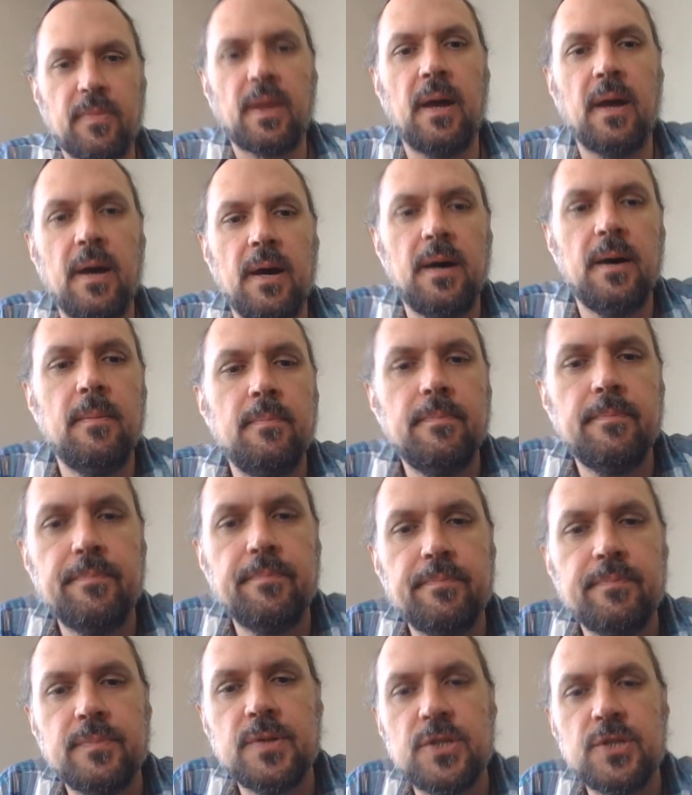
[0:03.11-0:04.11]
Um,
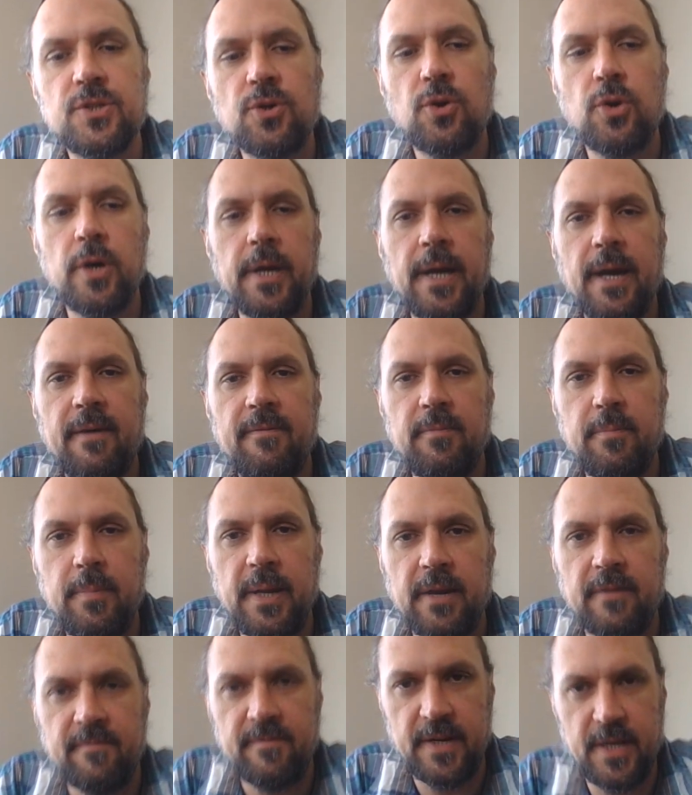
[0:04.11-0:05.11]
Sorry I haven't
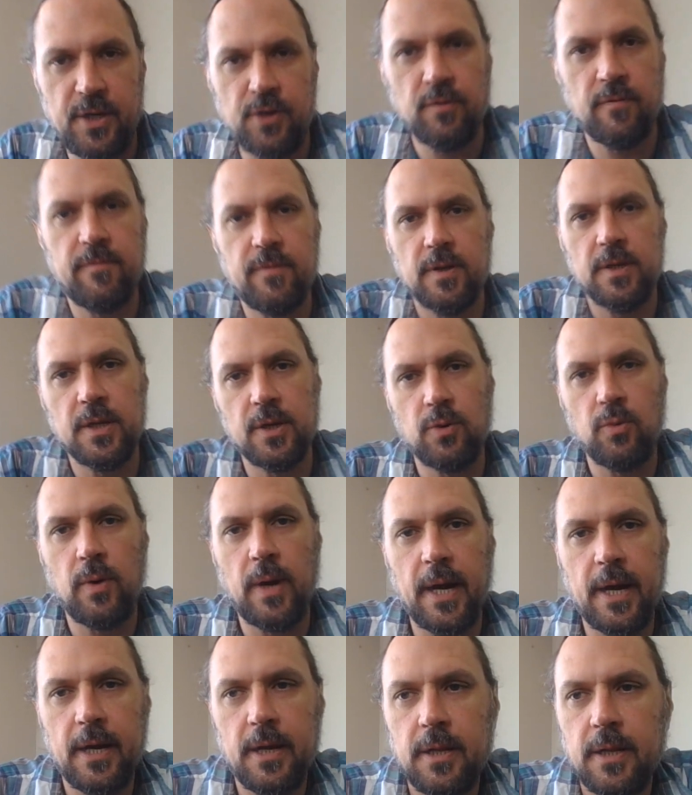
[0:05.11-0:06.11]
made a video for a little
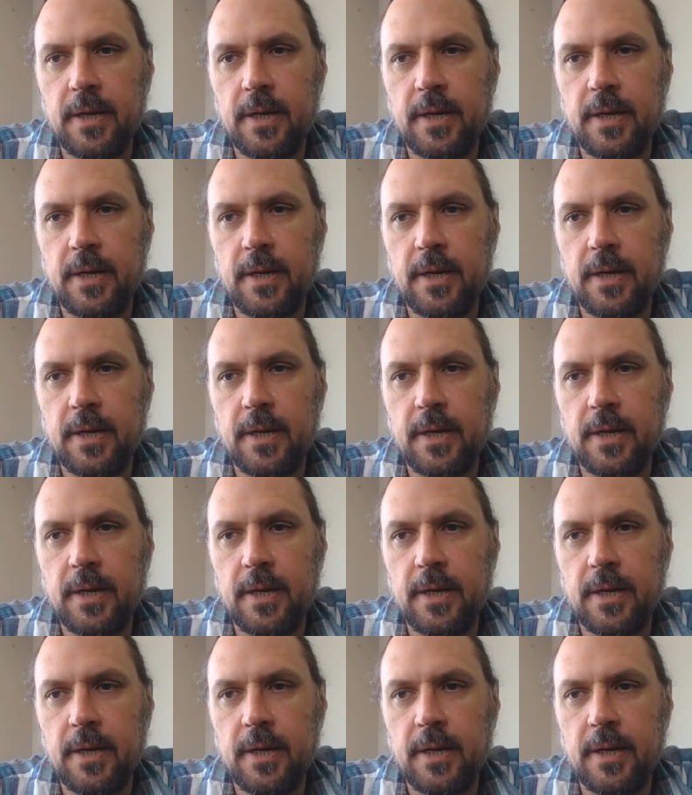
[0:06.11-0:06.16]
while.